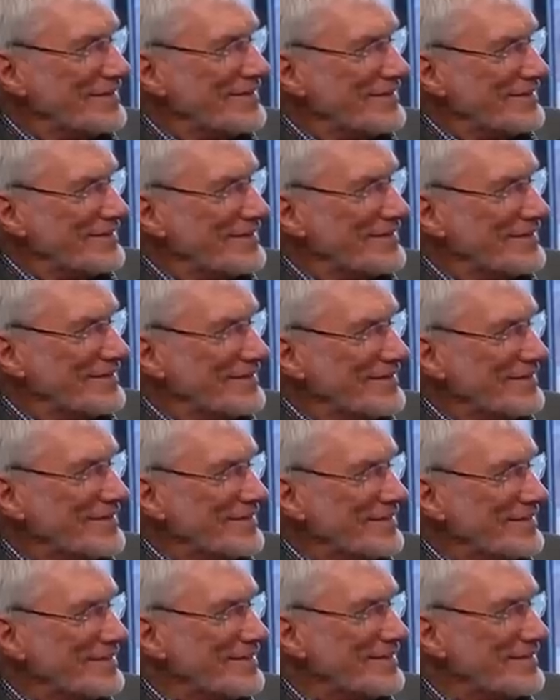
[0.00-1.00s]

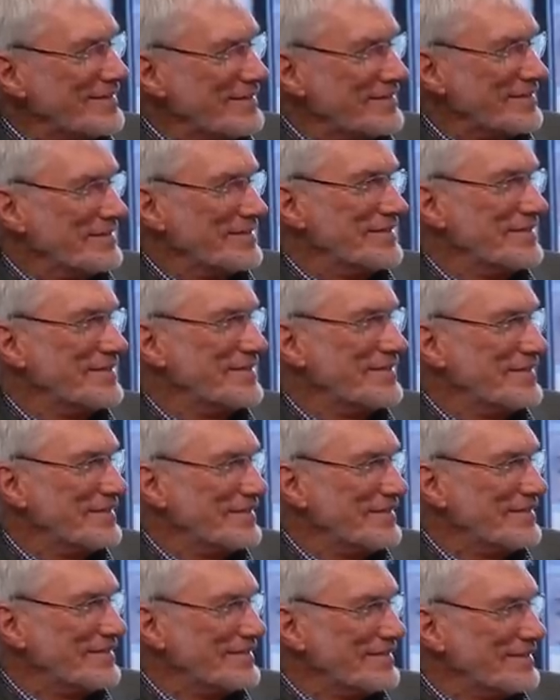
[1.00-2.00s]

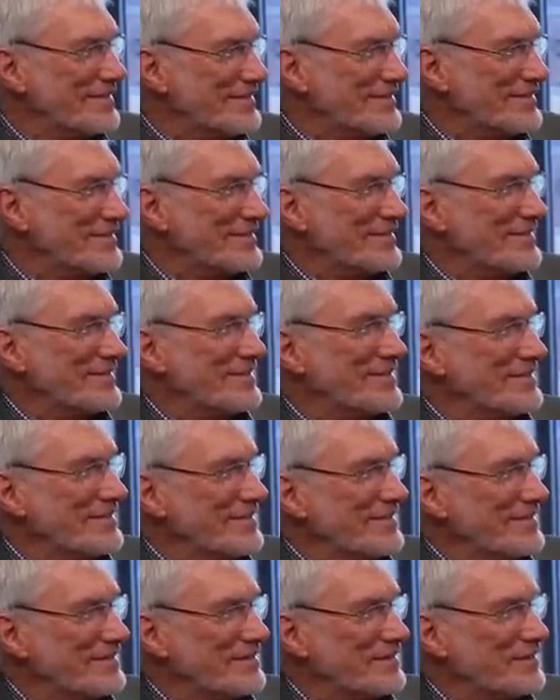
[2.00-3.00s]

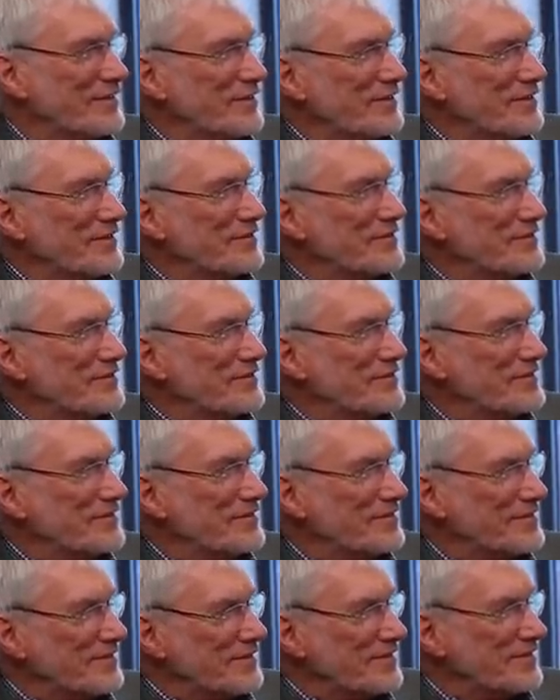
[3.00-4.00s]

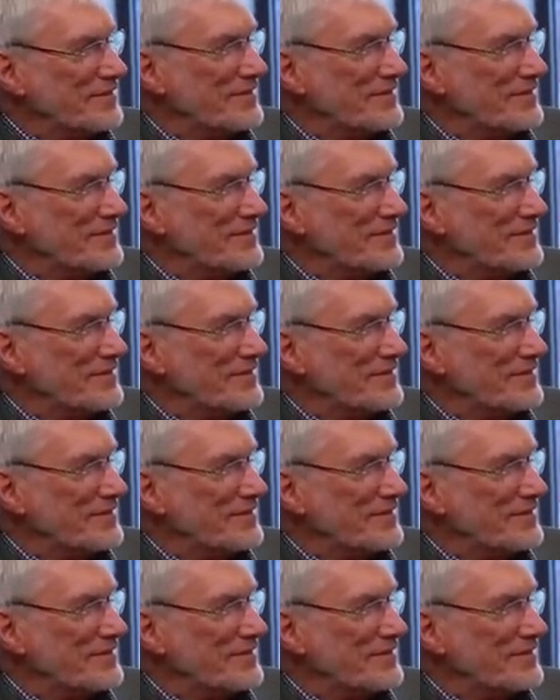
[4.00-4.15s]
[no speech]